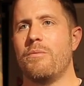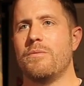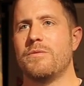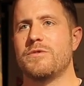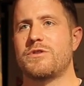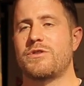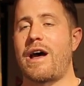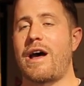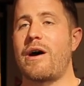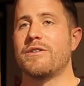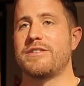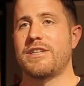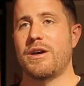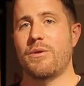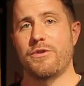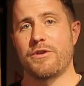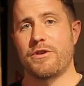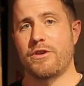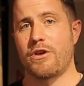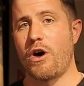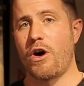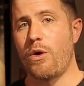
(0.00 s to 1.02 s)
So I was able
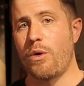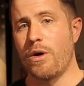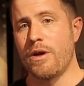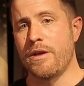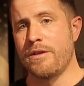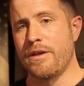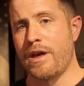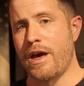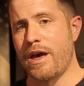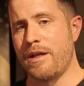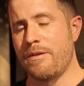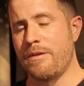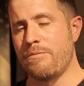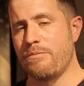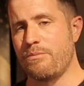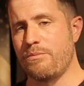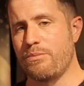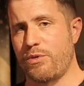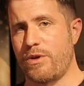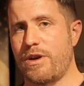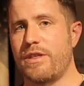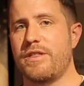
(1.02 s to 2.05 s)
to go
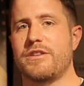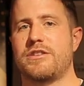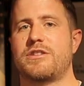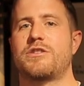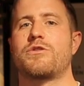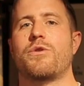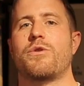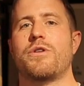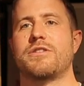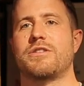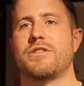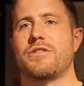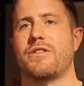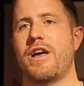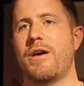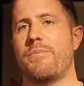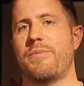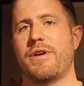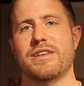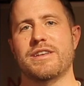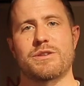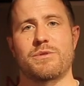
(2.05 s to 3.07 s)
and bring this story to
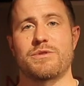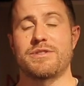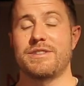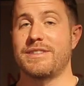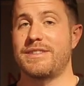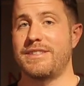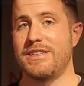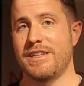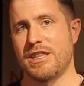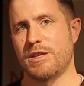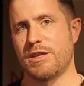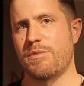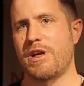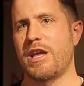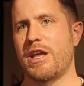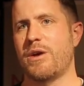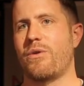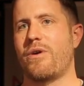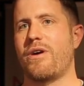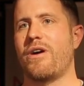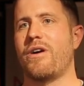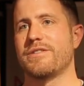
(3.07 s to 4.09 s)
light because I wasn't seeing them
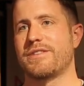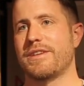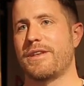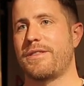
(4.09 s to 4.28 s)
anywhere else.